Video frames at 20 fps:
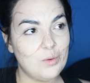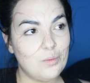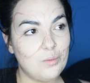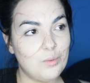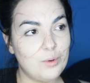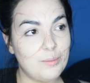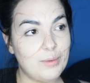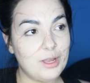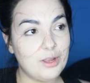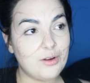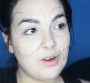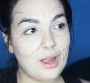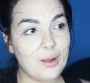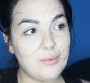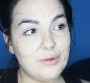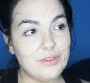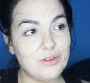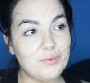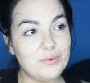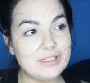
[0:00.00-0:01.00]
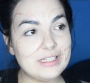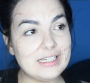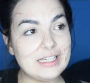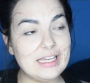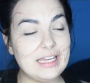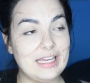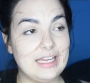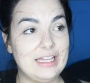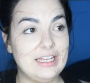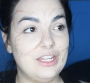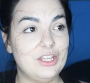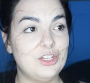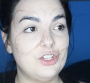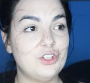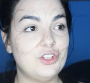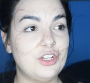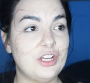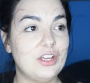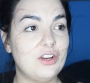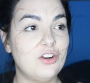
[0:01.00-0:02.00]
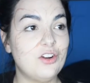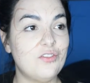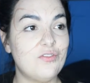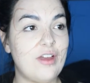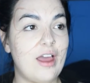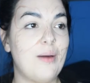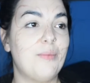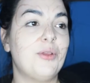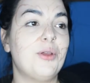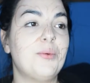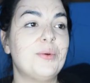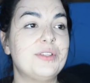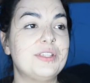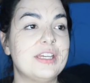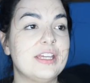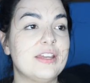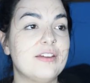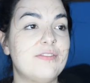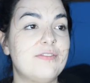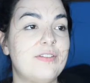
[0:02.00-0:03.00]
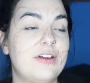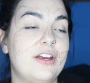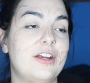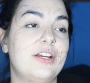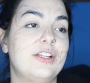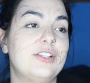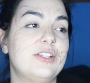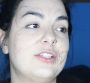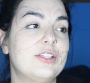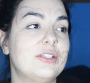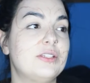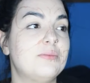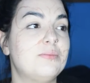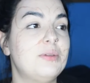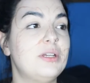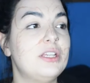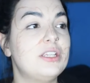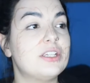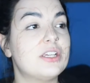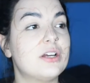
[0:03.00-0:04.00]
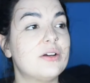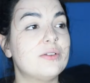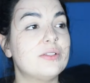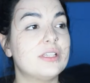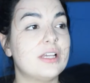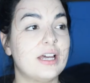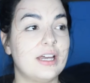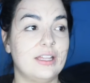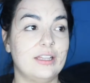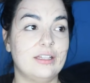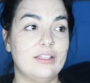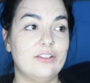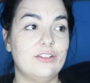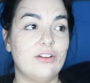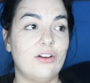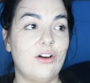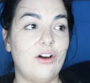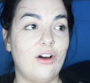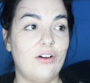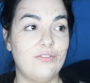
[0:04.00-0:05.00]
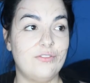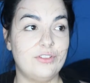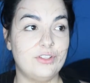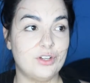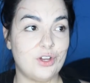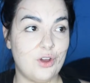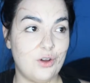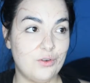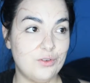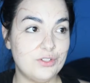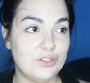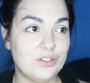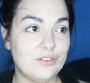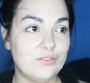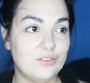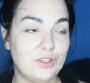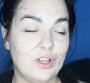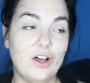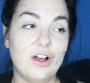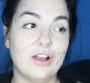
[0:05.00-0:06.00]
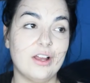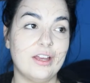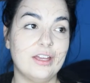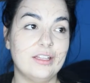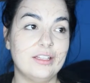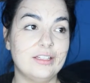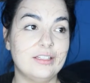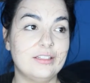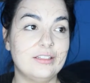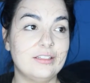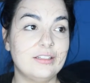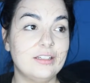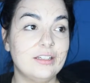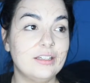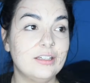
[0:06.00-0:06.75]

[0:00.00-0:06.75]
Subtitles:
When my grandmother was a kid, she and her family would take a ferry to this beach house island off the coast of Long Island.